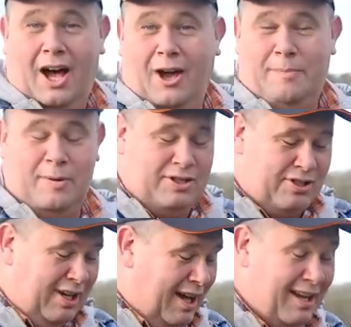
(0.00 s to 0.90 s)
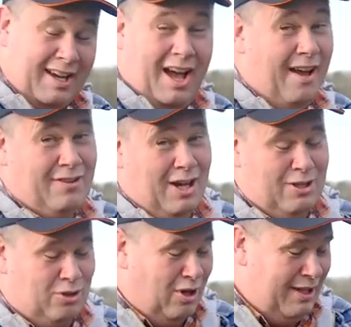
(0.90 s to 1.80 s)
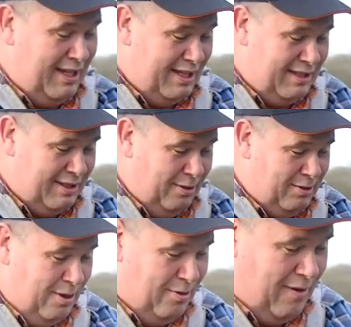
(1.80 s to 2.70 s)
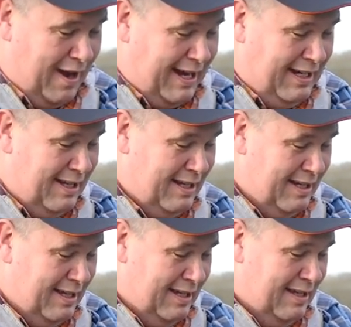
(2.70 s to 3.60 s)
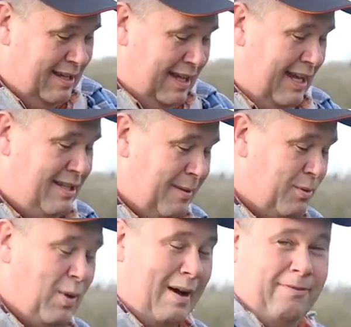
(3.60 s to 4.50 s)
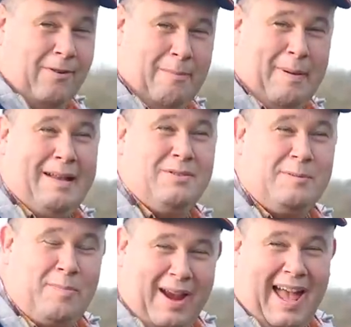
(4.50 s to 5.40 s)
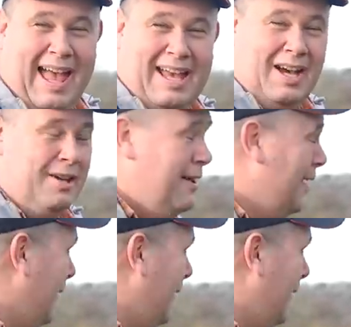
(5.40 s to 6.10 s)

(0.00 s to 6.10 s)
Hybrid slug, I've got to try this, 2.2 grain, okay, sub 12 foot-pound spring air gun.